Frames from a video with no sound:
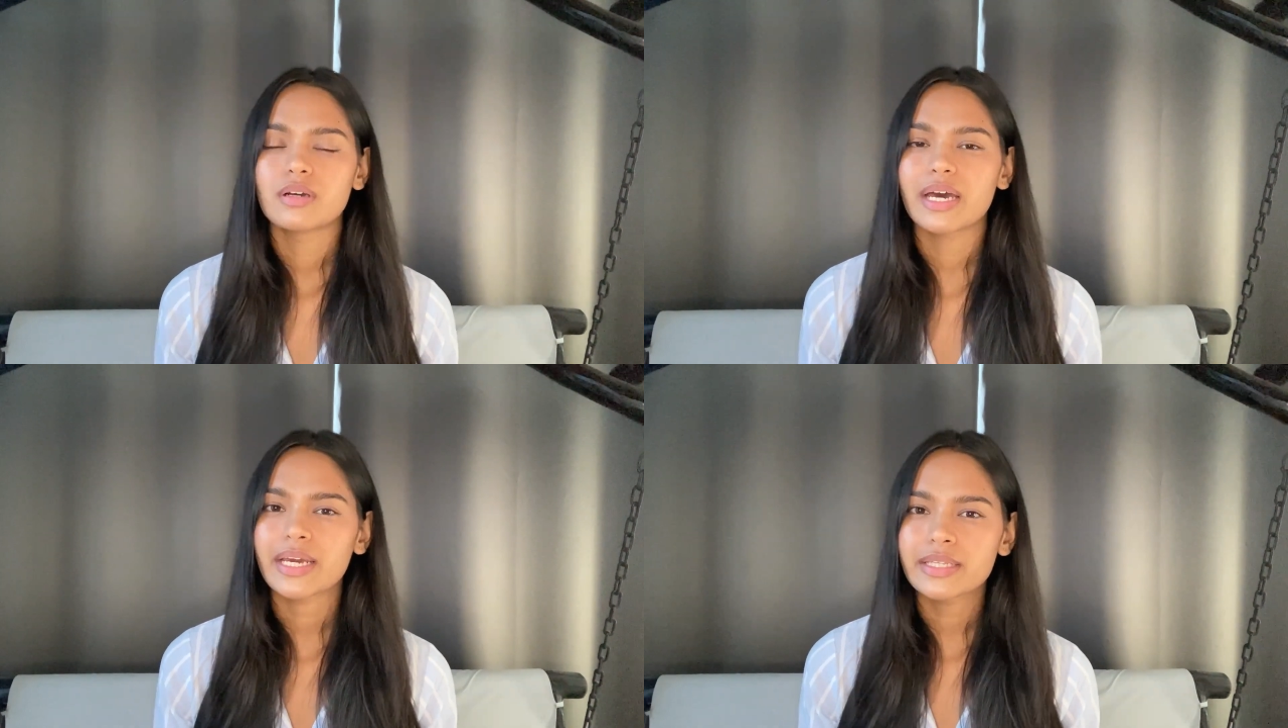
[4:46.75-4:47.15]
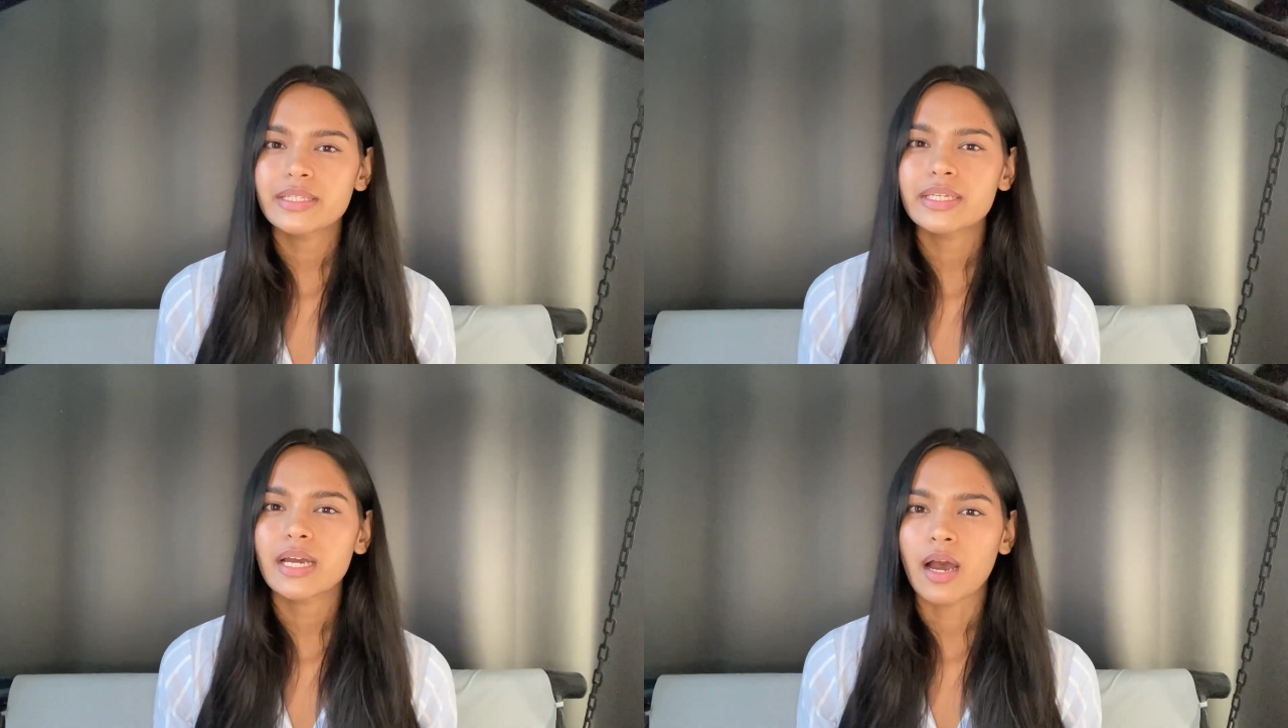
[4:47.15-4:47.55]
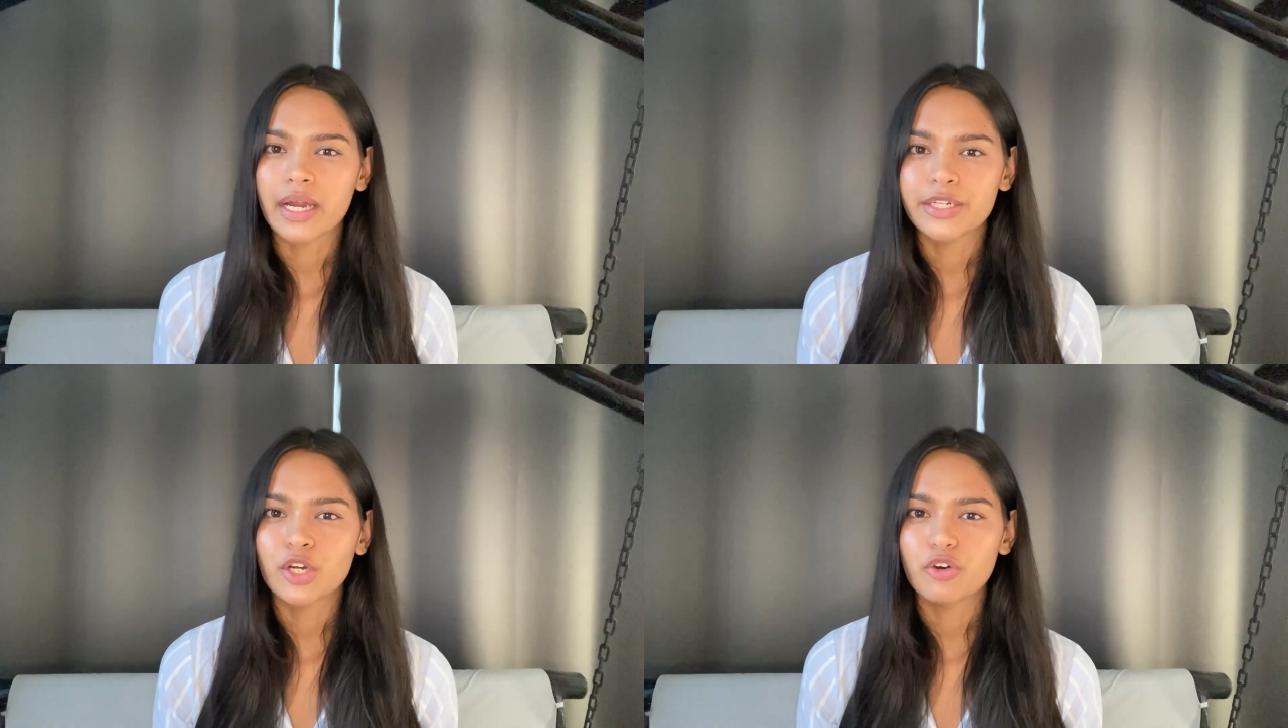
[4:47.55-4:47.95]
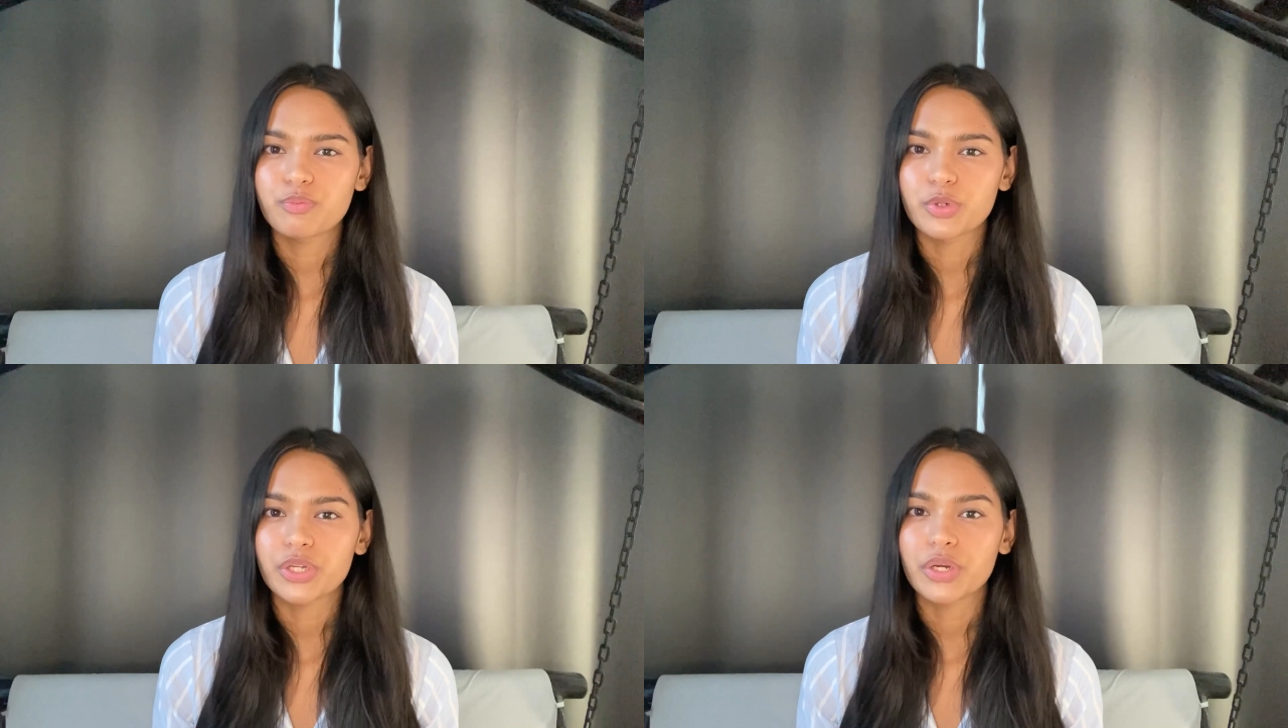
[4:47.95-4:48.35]
And I think the idea of
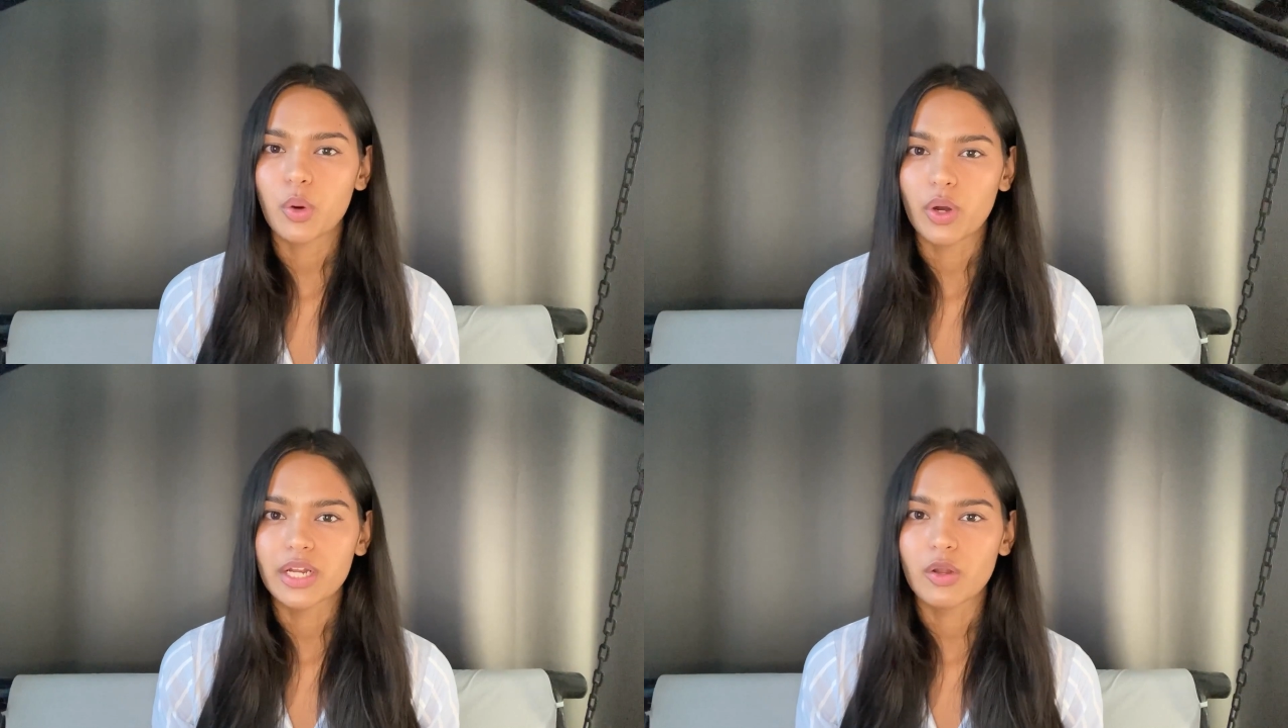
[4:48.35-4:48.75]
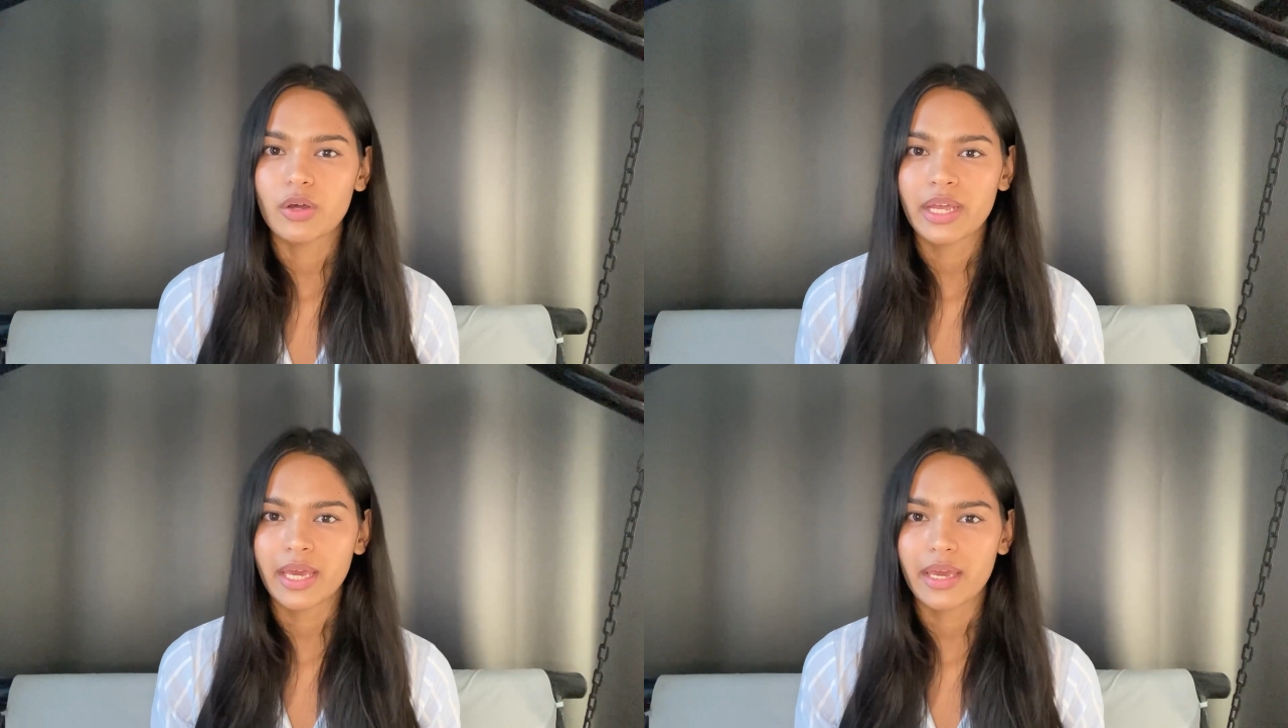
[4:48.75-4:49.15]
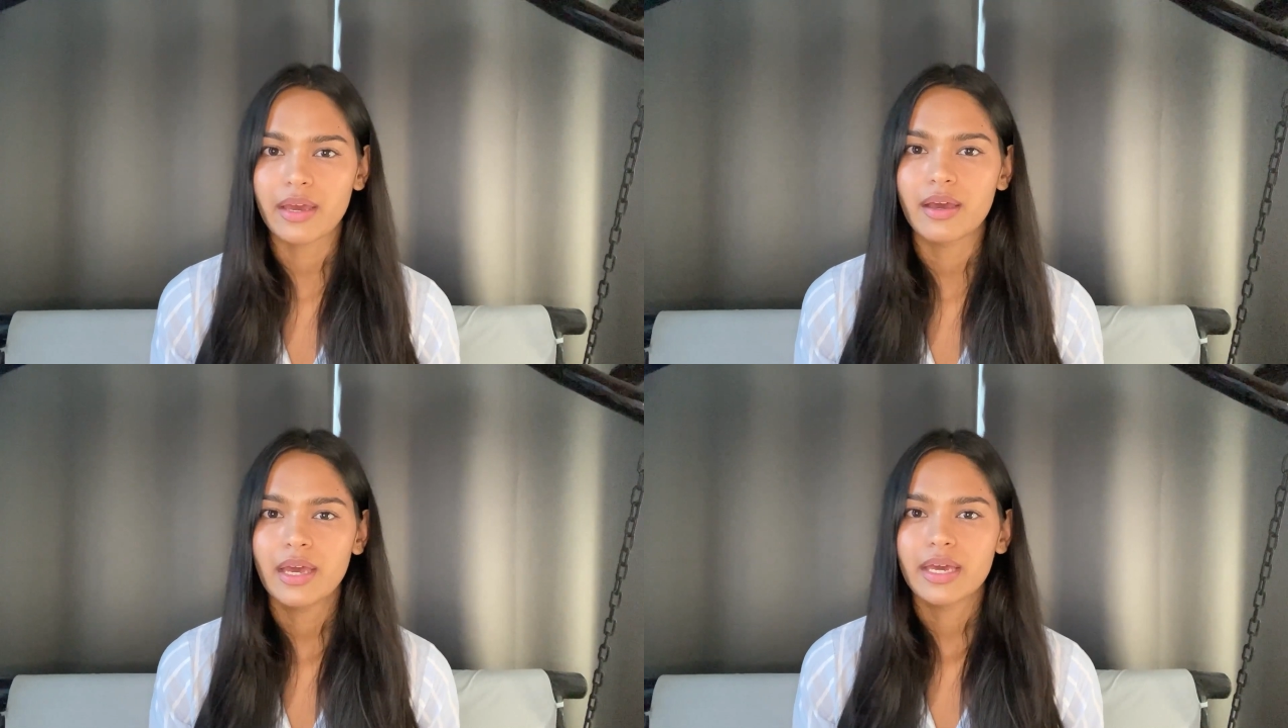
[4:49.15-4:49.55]
putting oil on hair